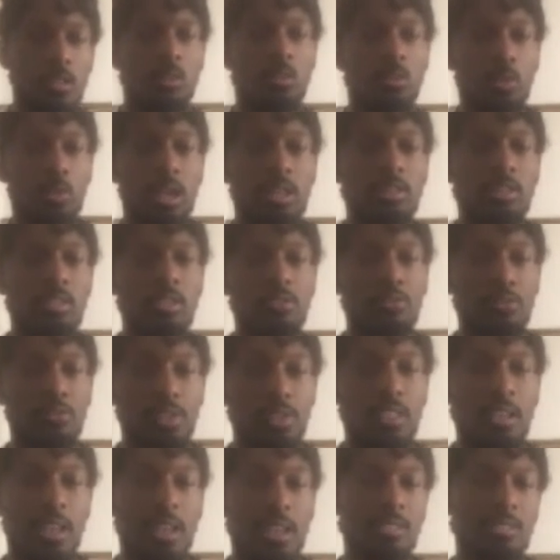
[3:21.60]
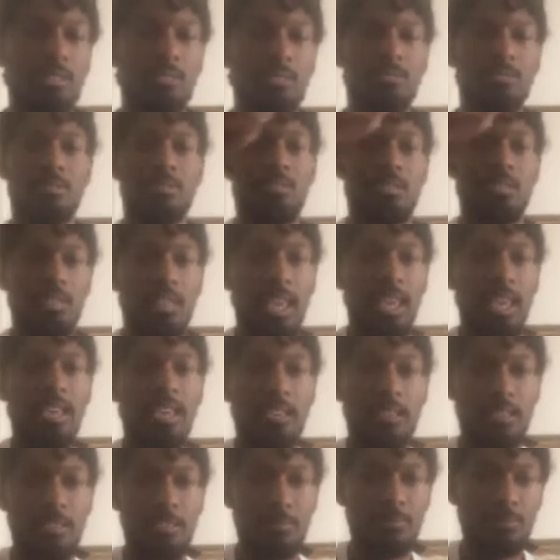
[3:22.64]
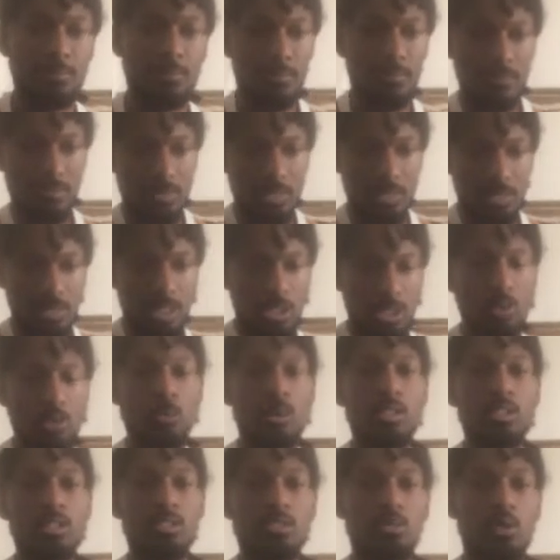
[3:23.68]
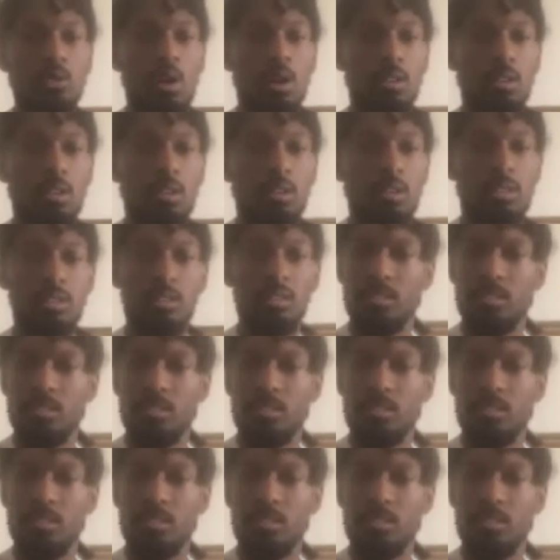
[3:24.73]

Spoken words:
the fiat king, the US dollar,